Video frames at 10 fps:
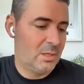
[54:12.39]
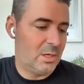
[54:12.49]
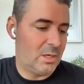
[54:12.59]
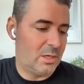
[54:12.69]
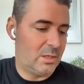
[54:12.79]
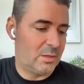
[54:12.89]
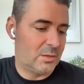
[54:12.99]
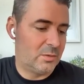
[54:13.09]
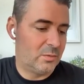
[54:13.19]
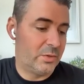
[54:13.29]
uh,
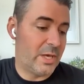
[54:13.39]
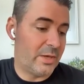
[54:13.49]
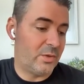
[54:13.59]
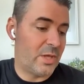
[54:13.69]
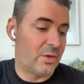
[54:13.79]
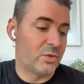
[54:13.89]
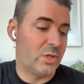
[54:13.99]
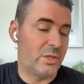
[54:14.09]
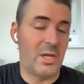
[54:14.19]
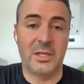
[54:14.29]
well, thou thou
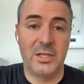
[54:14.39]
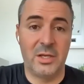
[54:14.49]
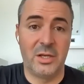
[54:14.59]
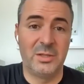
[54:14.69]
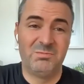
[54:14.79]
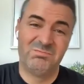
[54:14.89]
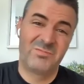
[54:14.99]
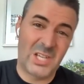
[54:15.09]
shalt not kill,